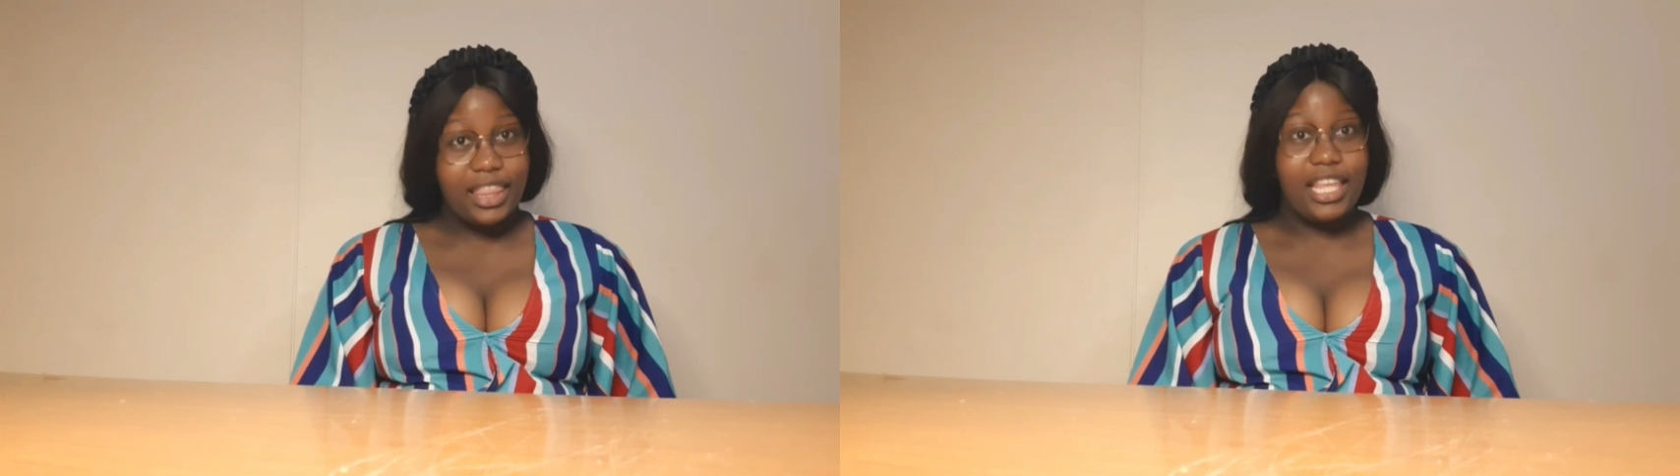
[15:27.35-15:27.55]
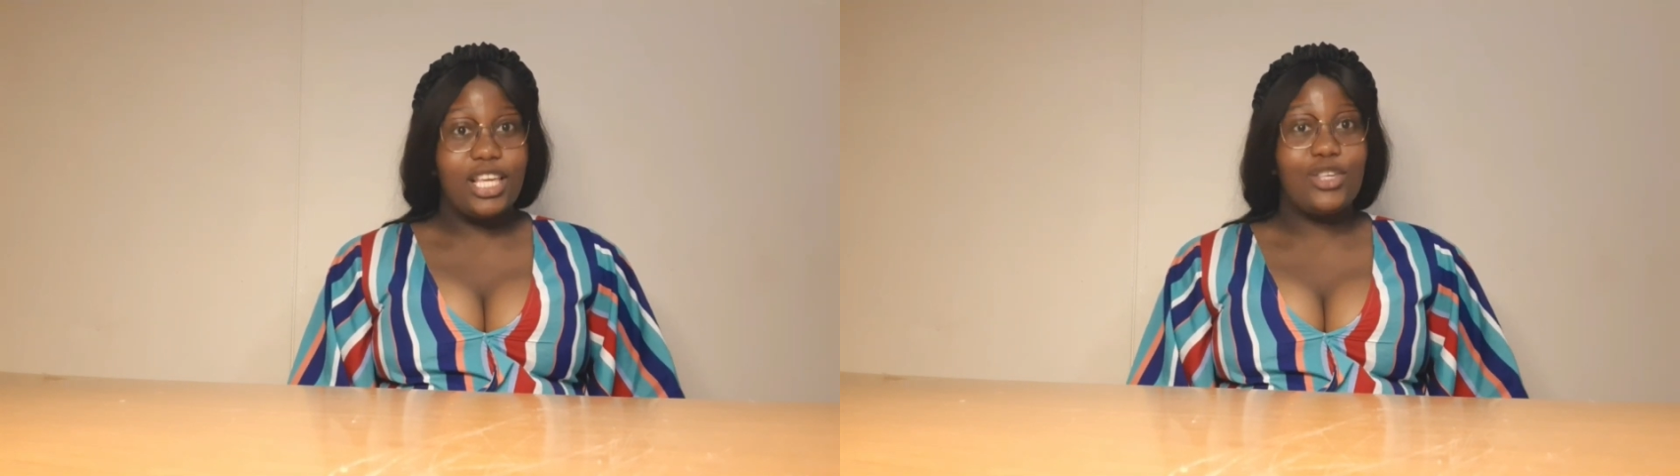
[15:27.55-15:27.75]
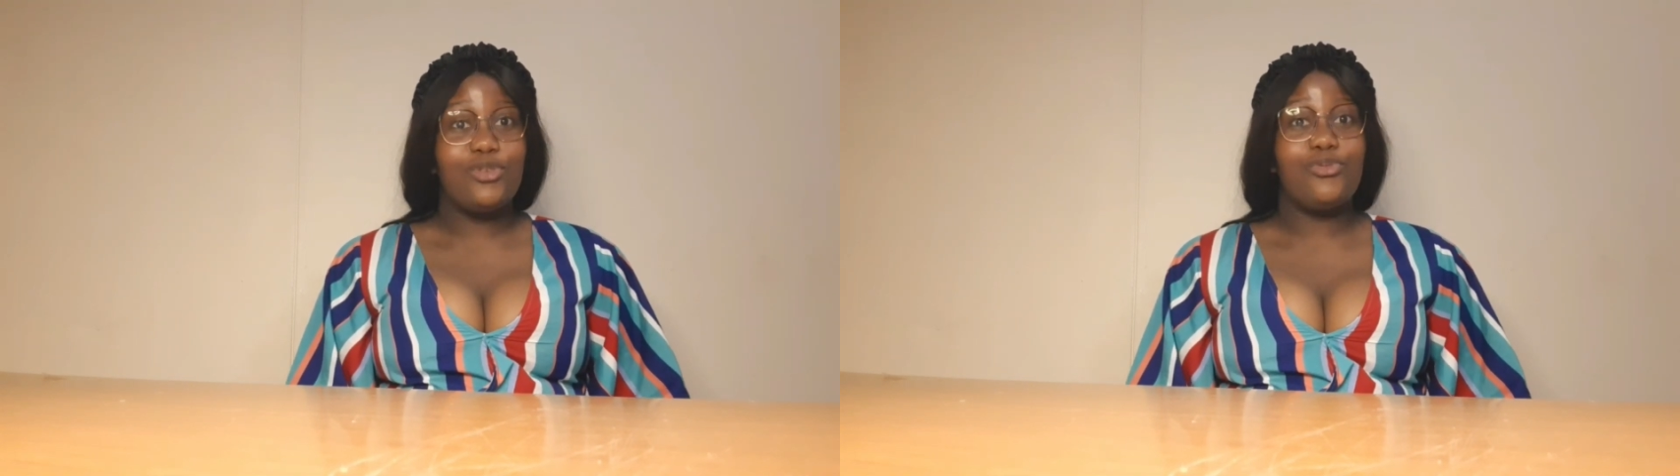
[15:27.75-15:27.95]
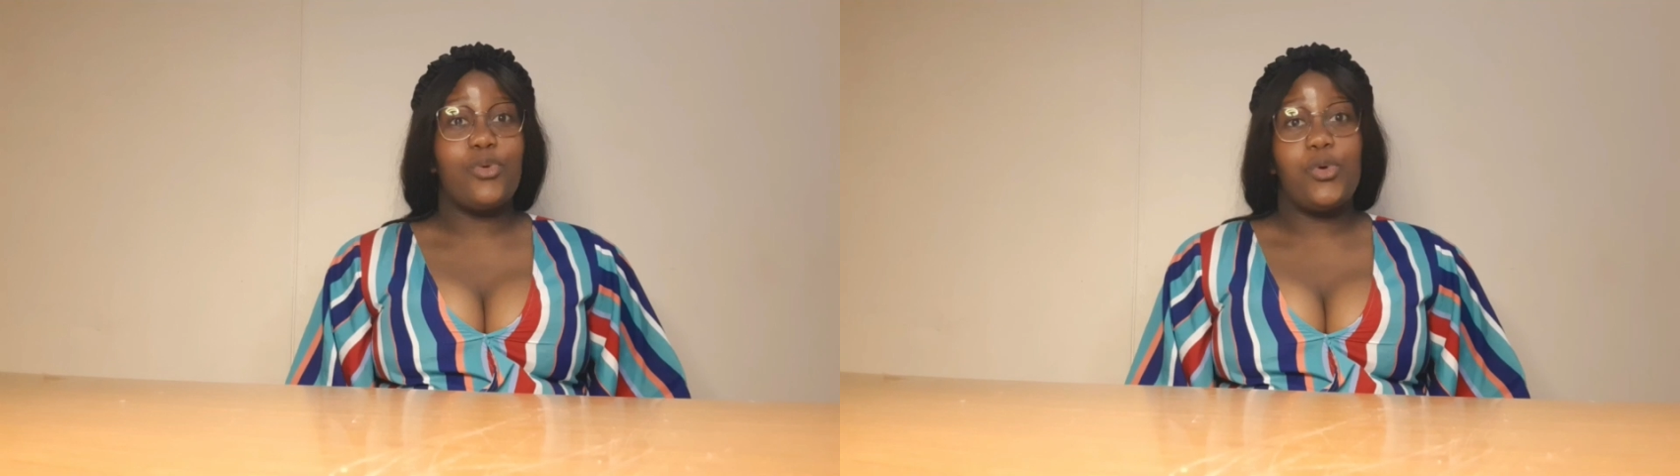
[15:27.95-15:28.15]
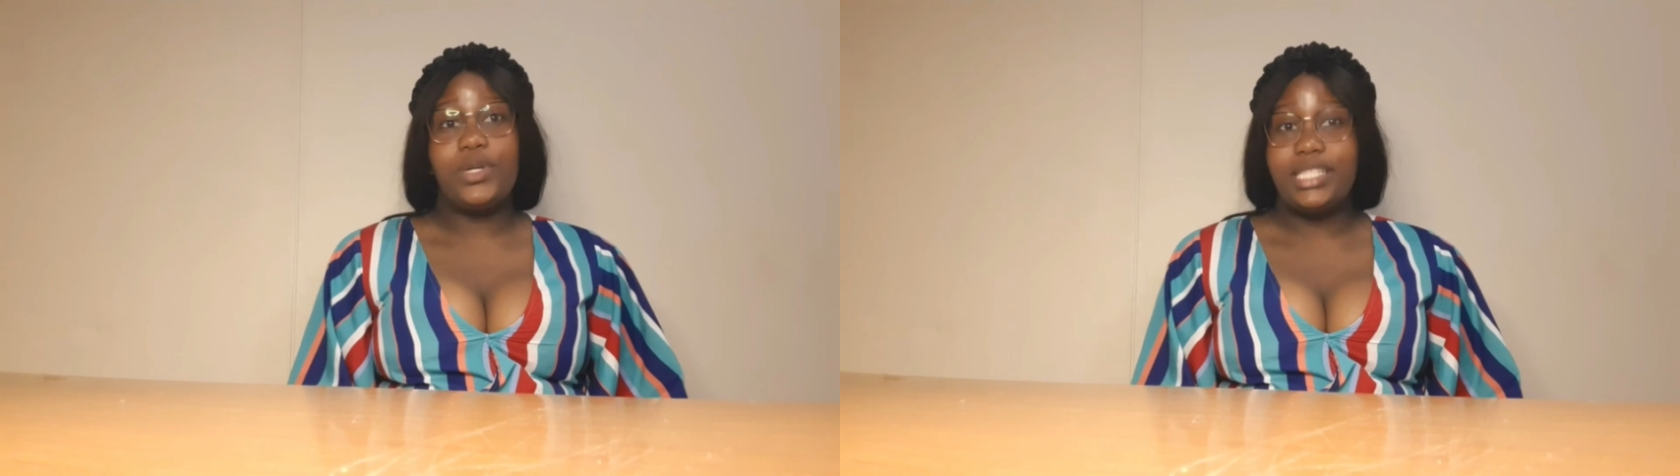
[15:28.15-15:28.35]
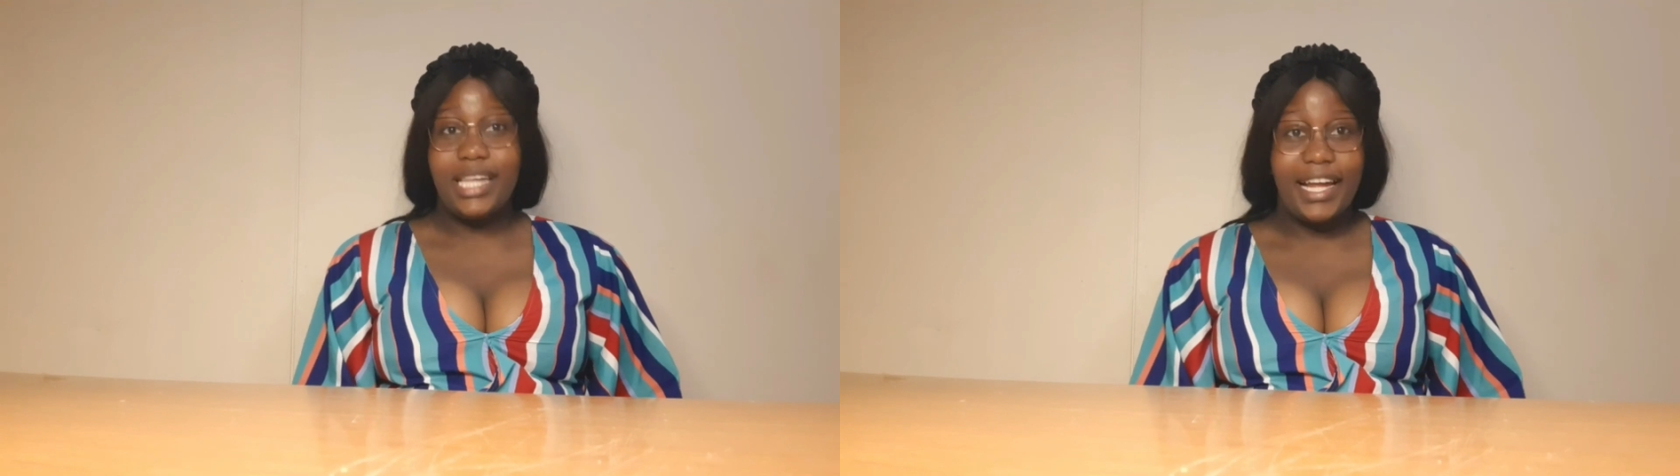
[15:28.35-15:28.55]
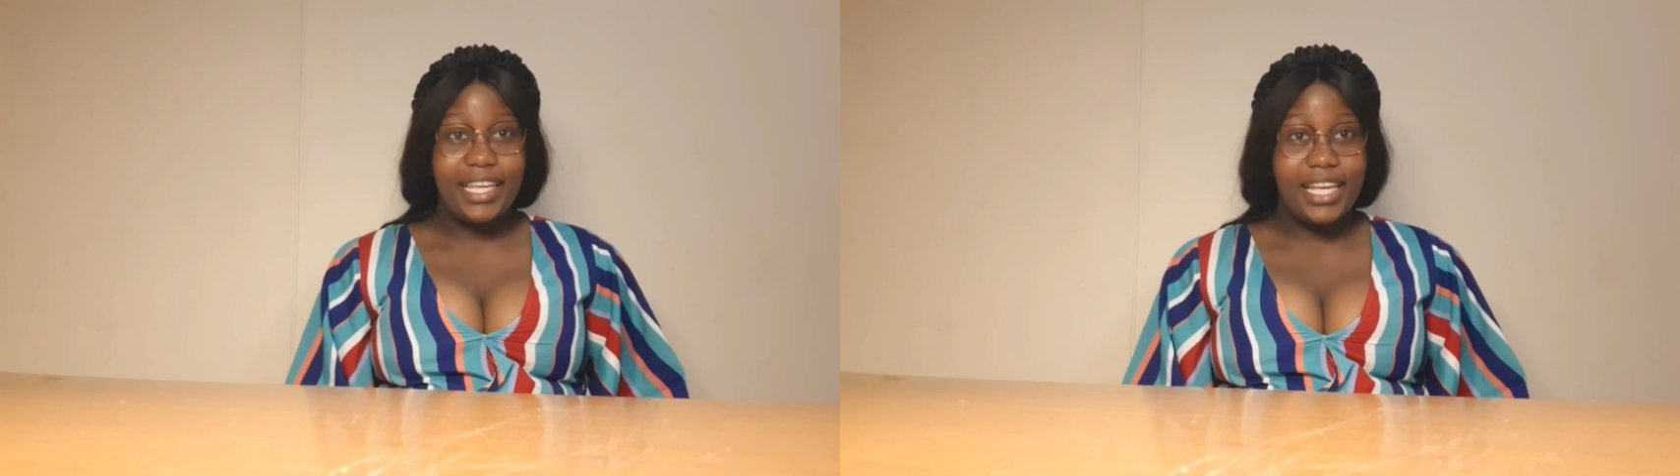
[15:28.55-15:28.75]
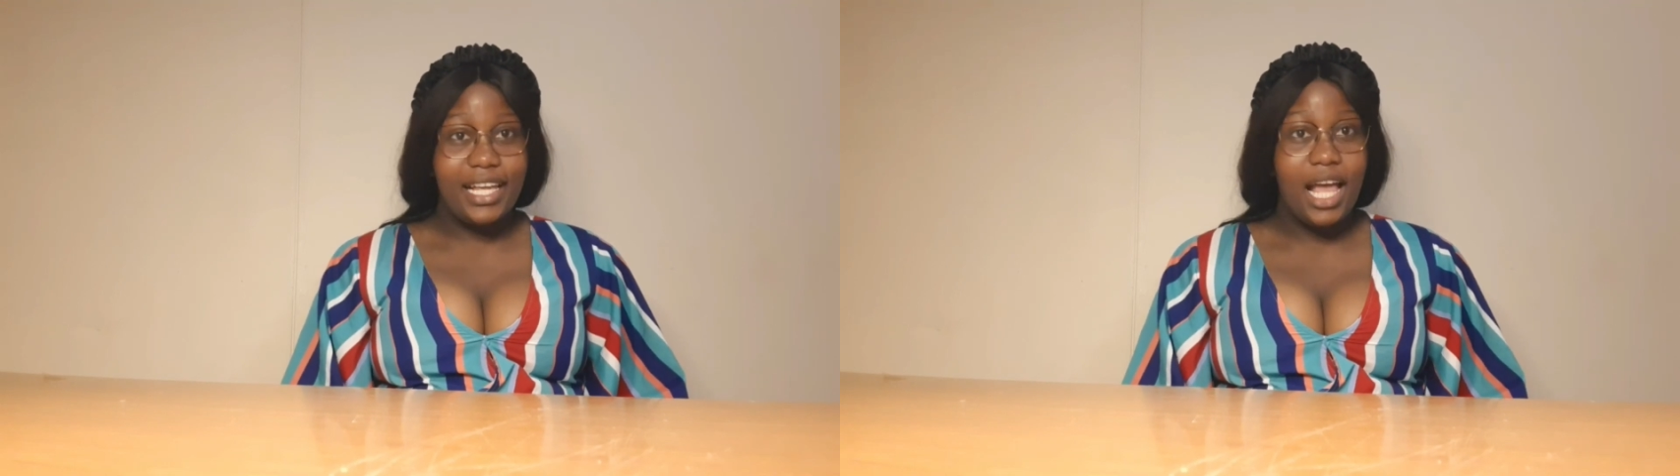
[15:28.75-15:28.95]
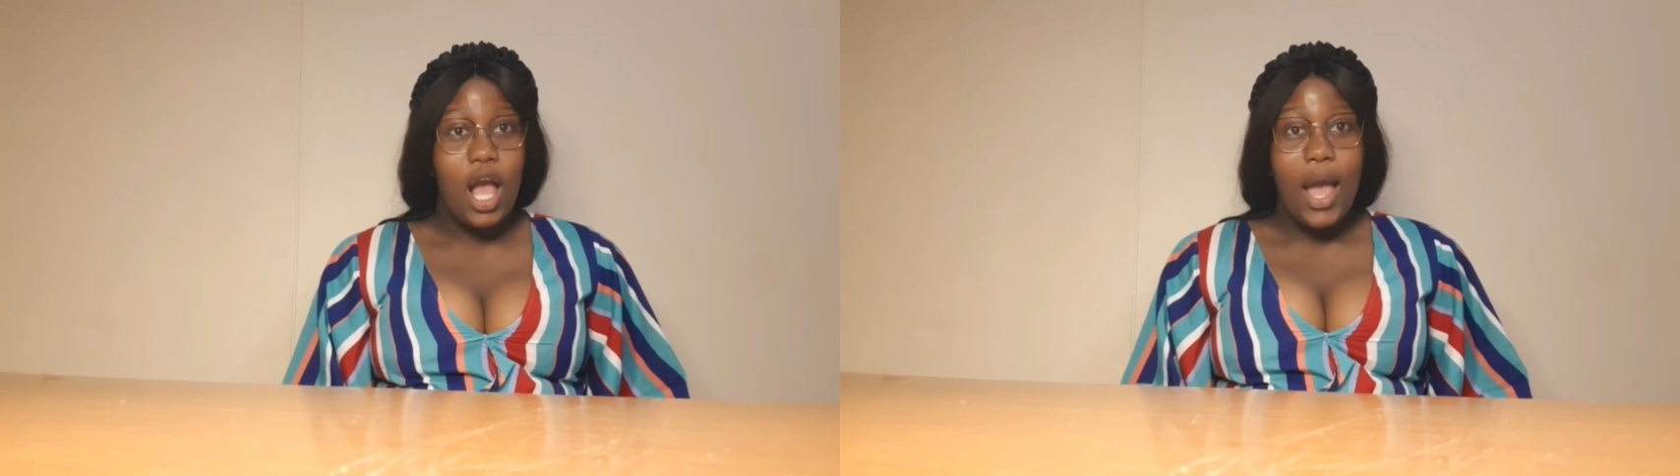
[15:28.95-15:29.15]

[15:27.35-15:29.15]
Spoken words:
Thank you for always liking